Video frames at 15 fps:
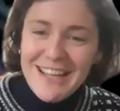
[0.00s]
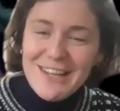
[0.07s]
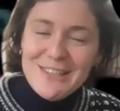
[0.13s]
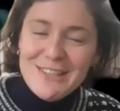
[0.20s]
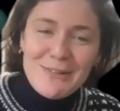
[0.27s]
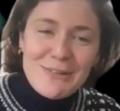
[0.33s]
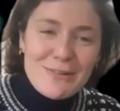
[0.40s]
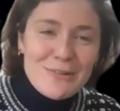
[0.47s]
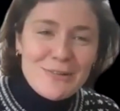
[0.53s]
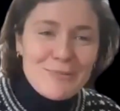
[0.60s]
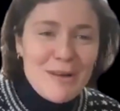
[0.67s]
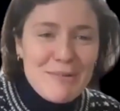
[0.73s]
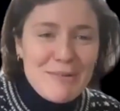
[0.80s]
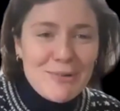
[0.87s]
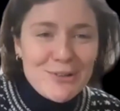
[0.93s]
So
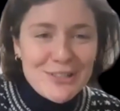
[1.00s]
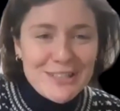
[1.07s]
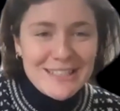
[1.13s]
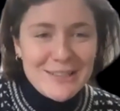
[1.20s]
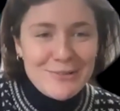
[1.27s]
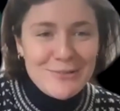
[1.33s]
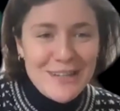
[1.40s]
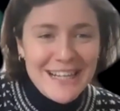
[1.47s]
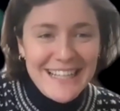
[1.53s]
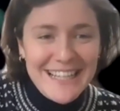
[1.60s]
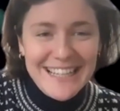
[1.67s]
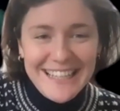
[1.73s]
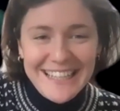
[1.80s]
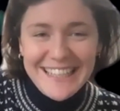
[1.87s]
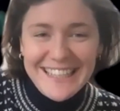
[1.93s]
maybe we'll just
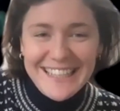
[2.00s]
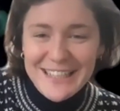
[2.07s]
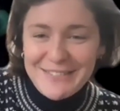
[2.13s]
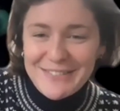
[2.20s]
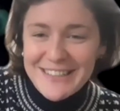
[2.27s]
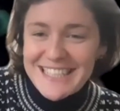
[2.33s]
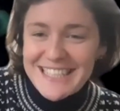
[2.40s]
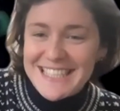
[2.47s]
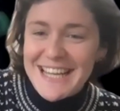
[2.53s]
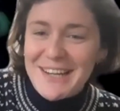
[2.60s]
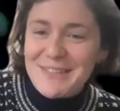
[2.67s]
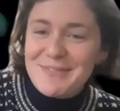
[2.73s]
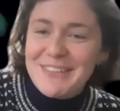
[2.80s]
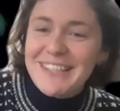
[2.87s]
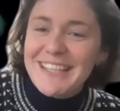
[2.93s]
quickly cover this
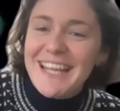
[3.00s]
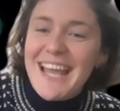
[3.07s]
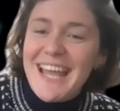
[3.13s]
now, but